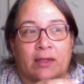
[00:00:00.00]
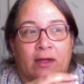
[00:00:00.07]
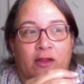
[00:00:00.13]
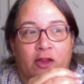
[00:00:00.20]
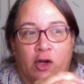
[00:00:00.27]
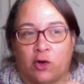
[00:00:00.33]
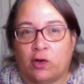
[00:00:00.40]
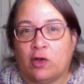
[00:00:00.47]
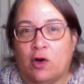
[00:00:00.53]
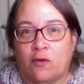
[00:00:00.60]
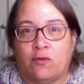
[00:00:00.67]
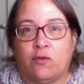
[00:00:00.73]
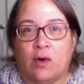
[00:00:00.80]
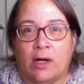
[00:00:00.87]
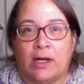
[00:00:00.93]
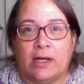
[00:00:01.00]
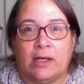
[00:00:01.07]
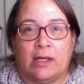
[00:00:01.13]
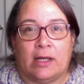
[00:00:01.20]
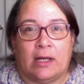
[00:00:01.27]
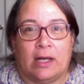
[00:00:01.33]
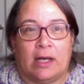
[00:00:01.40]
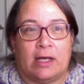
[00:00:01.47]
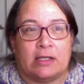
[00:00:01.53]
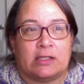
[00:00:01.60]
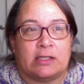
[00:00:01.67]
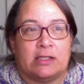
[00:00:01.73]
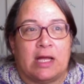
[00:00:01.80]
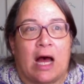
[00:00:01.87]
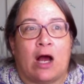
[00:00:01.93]
their loved one is
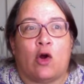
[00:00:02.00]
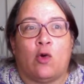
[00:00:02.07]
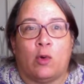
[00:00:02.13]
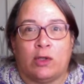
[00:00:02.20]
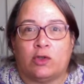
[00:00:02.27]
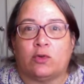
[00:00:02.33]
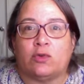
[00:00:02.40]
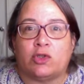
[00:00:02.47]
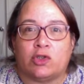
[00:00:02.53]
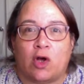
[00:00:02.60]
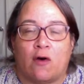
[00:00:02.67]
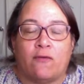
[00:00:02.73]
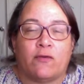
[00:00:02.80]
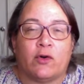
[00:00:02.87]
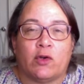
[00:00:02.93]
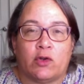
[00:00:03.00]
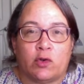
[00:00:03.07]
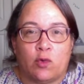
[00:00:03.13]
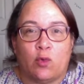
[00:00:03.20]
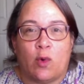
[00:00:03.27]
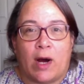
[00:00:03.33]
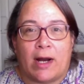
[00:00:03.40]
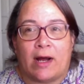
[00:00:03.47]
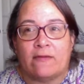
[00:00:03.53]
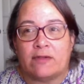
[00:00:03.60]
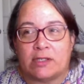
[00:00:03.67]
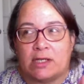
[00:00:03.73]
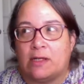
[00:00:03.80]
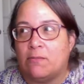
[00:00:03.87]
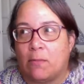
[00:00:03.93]
not going to suffer through what I've
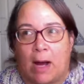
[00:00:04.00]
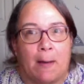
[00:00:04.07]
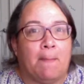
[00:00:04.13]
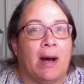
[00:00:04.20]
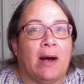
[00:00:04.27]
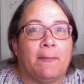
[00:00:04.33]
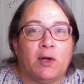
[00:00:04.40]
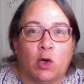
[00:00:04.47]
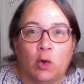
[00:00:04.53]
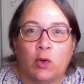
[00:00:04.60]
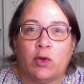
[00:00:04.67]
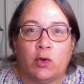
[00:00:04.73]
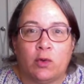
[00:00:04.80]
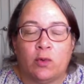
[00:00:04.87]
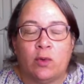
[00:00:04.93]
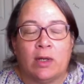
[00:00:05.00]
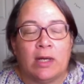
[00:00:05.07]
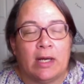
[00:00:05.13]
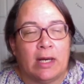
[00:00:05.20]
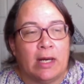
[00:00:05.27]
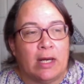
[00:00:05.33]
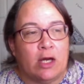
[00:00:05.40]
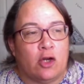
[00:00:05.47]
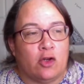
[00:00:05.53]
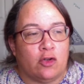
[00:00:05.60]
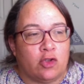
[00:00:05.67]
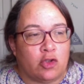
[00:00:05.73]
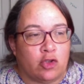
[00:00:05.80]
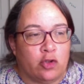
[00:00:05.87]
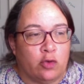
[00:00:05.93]
seen my mom go through,
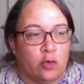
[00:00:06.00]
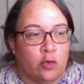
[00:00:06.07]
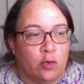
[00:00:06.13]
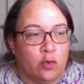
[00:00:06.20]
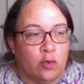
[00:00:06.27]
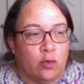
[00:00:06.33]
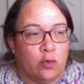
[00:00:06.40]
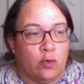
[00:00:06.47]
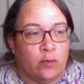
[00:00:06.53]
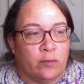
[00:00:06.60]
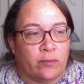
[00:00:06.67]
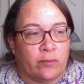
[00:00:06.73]
to